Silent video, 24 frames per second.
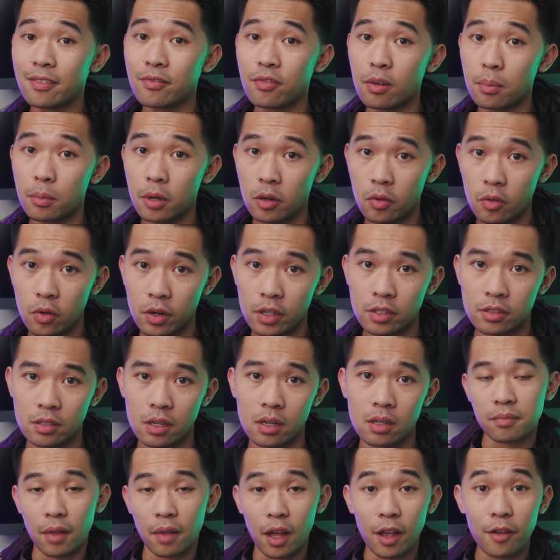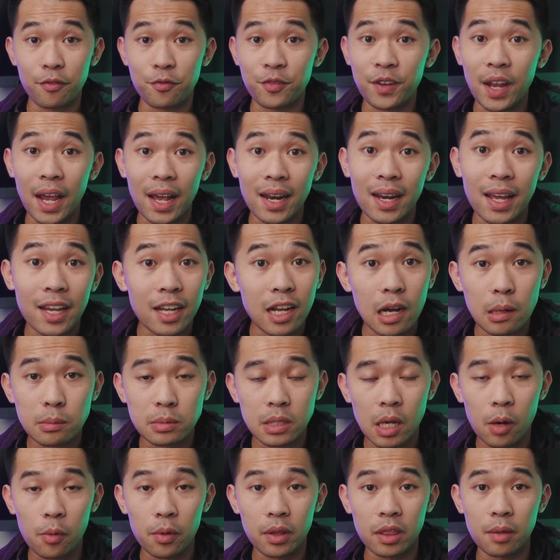from the Quasar. If Nanlite comes
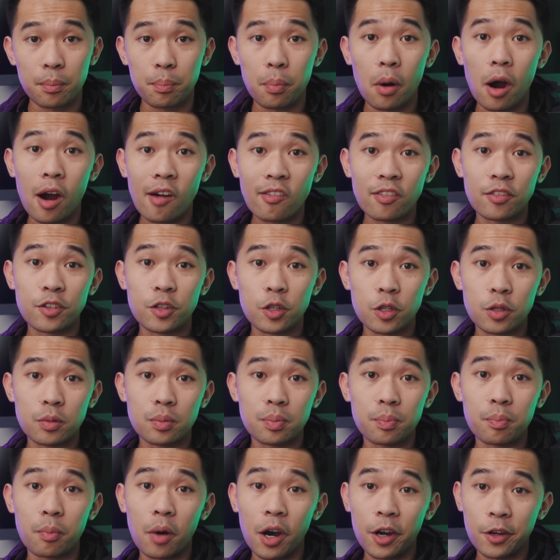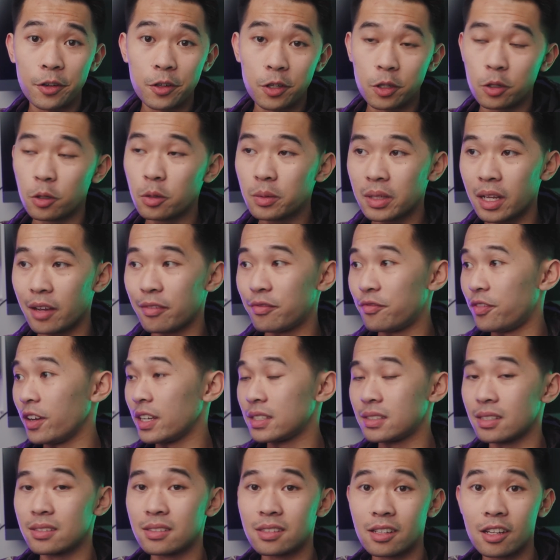out with the Pavotube Mark II that
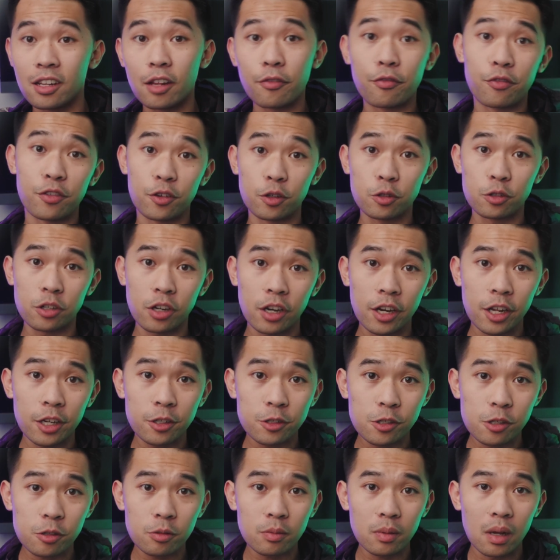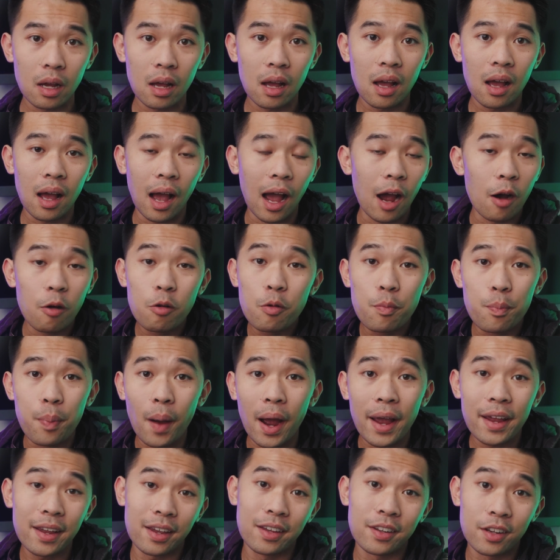fixes the diffusion issue, I will
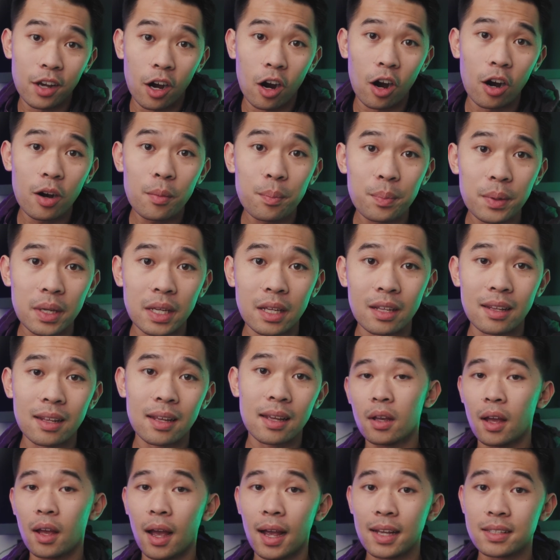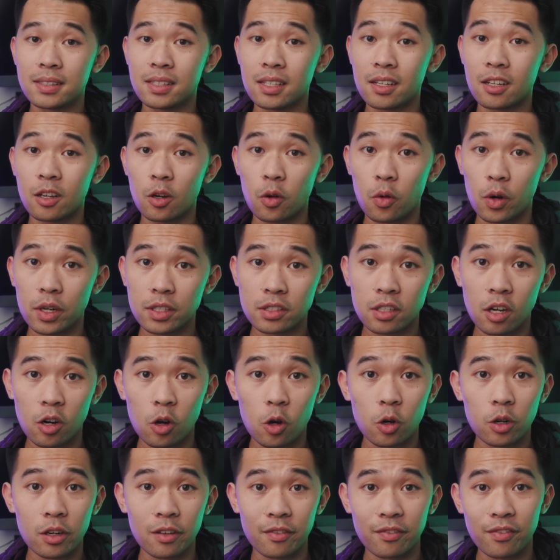buy it in a heartbeat. I see the Quasar
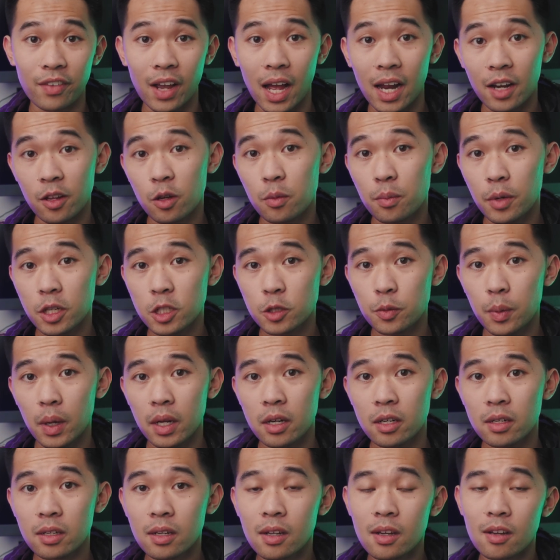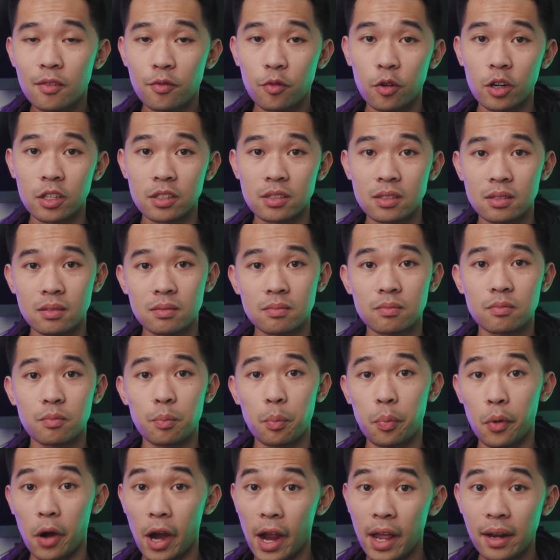holding value much better for its
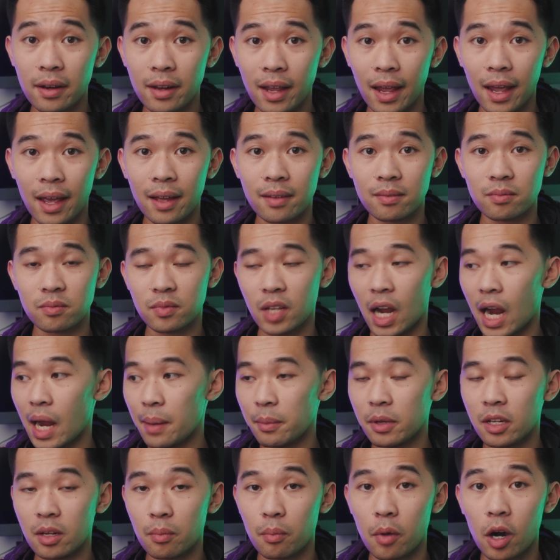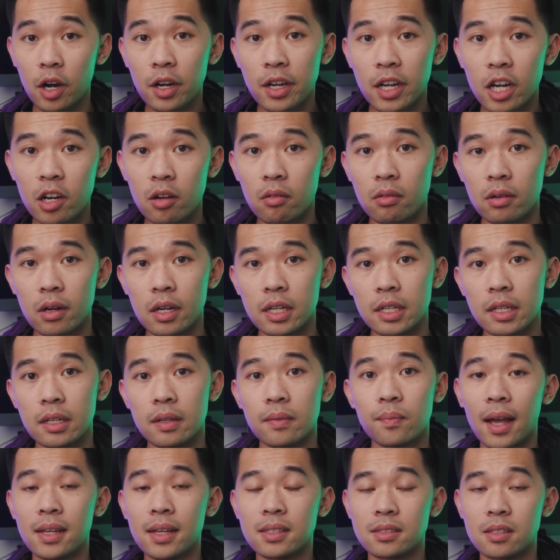brand and time in the market already,
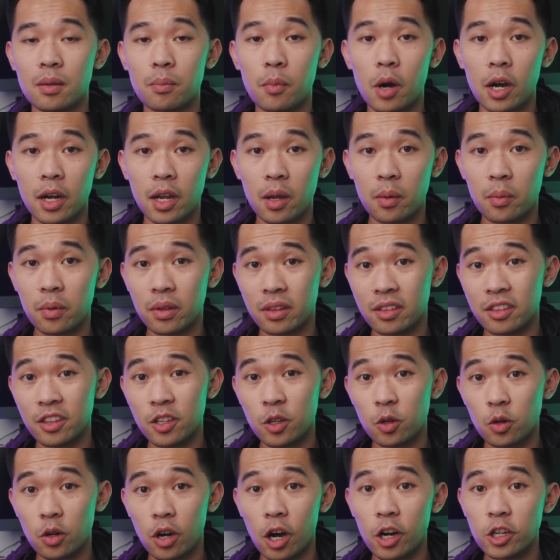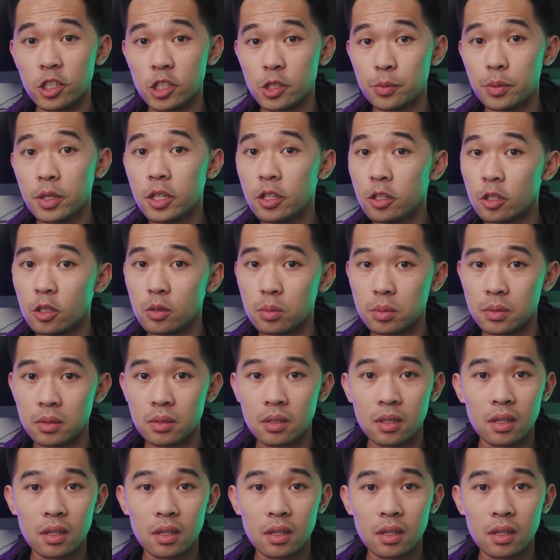as the market with newer RGB tubes